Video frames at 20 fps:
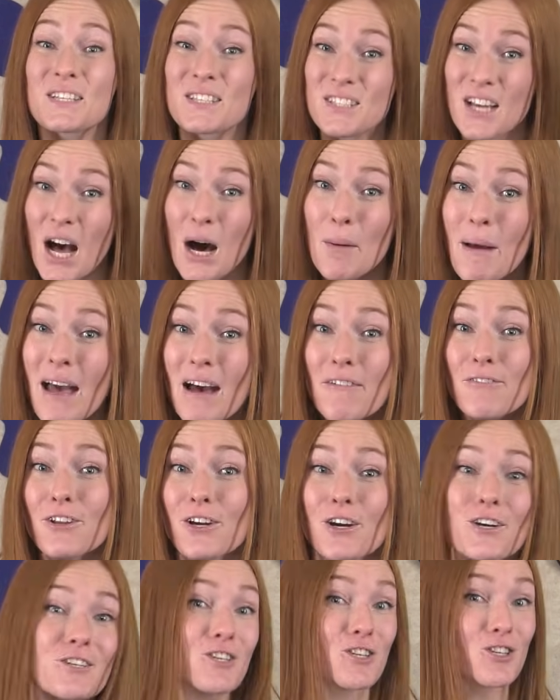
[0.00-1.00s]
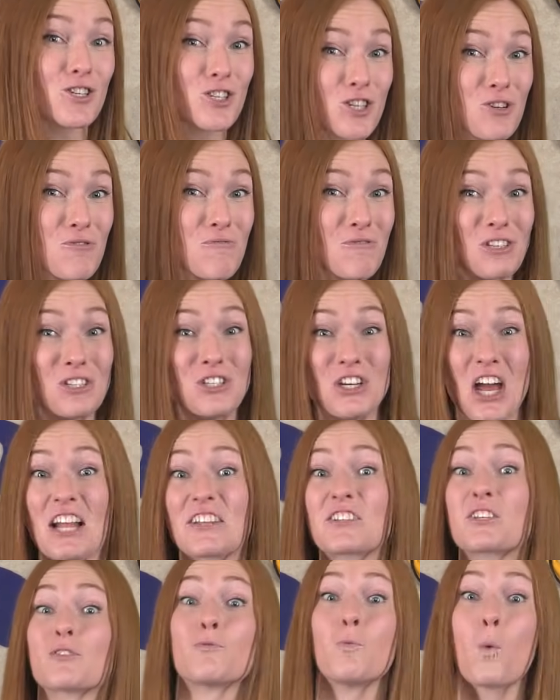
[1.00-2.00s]
Some have learned to shoot
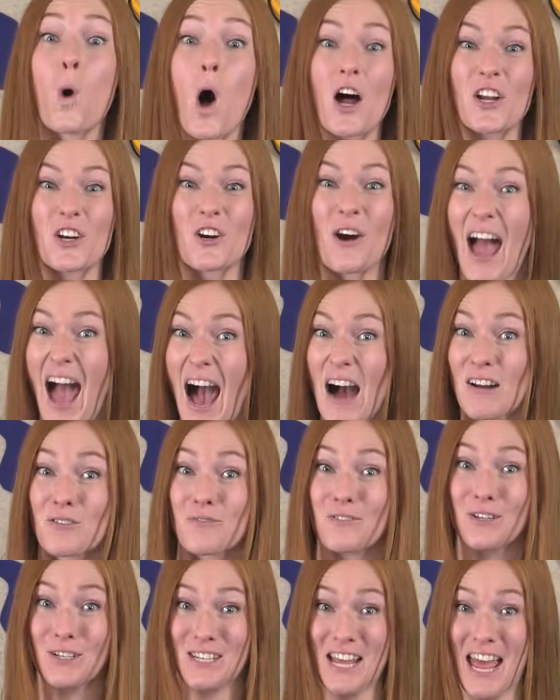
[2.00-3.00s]
jets of water out of their